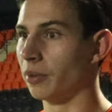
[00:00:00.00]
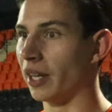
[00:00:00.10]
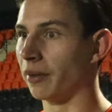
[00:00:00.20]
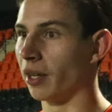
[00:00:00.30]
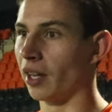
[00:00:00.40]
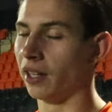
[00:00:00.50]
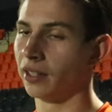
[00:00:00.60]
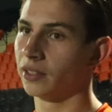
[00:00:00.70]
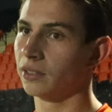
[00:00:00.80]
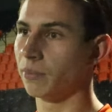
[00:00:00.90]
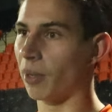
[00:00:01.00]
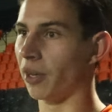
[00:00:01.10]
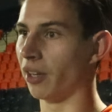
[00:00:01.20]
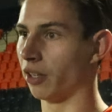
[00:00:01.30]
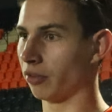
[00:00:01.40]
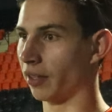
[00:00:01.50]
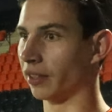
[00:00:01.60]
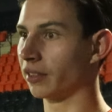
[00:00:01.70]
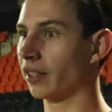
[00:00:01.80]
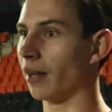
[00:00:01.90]
we had Monday off and
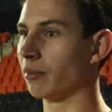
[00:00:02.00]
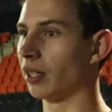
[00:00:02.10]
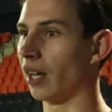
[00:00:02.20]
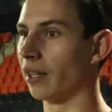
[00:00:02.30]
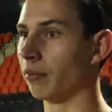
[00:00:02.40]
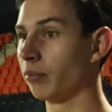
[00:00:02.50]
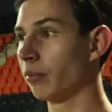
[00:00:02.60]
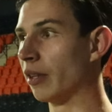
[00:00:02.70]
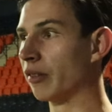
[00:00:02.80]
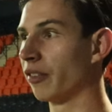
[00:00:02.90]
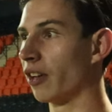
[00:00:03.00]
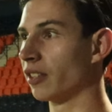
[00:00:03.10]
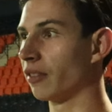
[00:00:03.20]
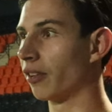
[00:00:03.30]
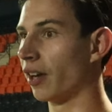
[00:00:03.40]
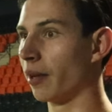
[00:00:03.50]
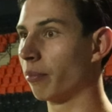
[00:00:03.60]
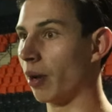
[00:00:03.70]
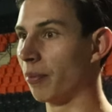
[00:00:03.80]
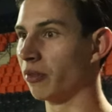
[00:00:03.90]
then game today, in Thursday, Friday,
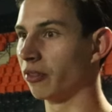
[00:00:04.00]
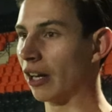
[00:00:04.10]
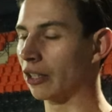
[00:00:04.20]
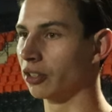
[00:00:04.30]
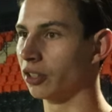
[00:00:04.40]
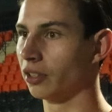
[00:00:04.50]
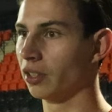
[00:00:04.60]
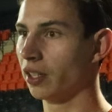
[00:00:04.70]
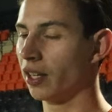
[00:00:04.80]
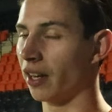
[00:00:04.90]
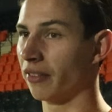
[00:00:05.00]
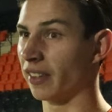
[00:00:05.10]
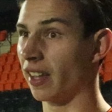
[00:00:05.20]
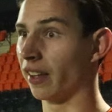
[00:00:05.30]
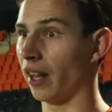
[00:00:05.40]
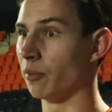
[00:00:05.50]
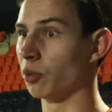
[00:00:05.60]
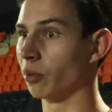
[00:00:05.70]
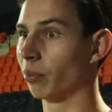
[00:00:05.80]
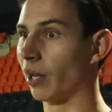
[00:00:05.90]
prepping for Accrington. And I think they're the games
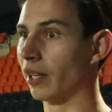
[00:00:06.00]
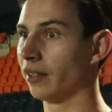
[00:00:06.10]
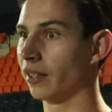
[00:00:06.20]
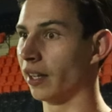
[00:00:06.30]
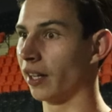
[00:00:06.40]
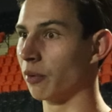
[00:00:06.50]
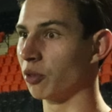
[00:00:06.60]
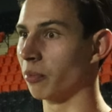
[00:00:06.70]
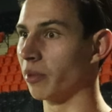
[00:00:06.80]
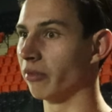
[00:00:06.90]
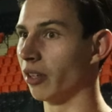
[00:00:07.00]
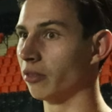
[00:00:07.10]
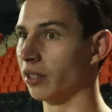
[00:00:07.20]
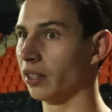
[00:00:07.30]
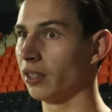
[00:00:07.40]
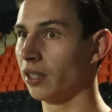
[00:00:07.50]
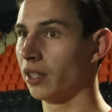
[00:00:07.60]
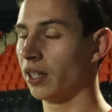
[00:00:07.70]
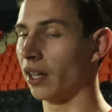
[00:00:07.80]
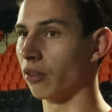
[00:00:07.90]
you want to play in, they're the games you want to be involved in.
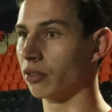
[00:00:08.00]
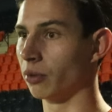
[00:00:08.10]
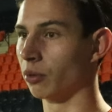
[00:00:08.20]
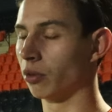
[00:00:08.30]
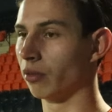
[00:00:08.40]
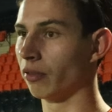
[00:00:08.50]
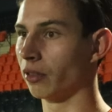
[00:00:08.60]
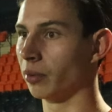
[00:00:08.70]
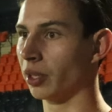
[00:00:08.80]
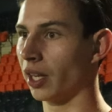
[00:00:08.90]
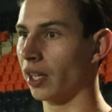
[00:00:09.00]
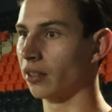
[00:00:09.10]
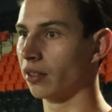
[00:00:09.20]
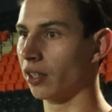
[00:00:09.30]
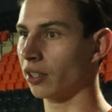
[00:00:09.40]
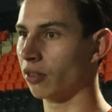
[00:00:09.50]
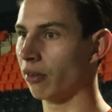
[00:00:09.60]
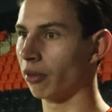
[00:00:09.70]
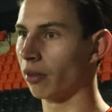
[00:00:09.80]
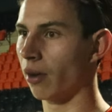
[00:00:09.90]
And obviously we're all confident we can get into the next round.